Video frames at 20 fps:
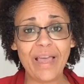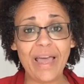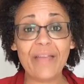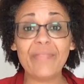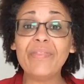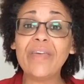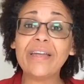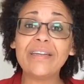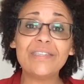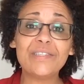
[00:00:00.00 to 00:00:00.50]

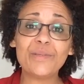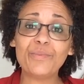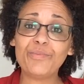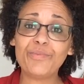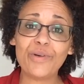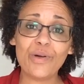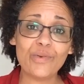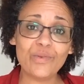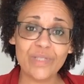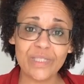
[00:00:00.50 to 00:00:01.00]
And that is a
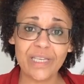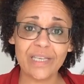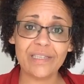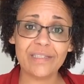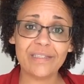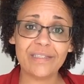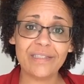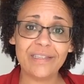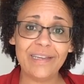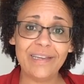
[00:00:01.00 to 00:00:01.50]

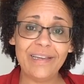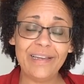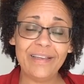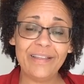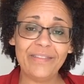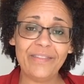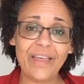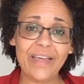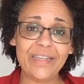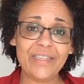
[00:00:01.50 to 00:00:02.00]
process.
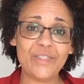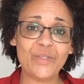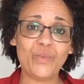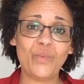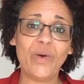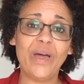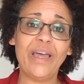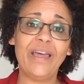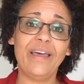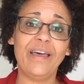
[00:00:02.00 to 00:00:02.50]
That is
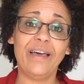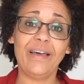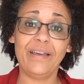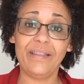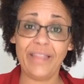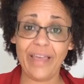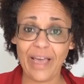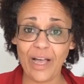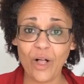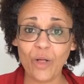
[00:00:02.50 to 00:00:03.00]
where
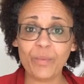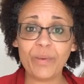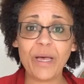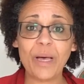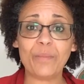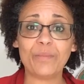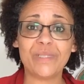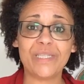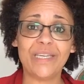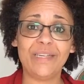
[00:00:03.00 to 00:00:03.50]
the help
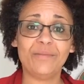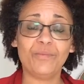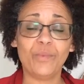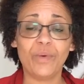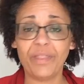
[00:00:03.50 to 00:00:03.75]
comes in,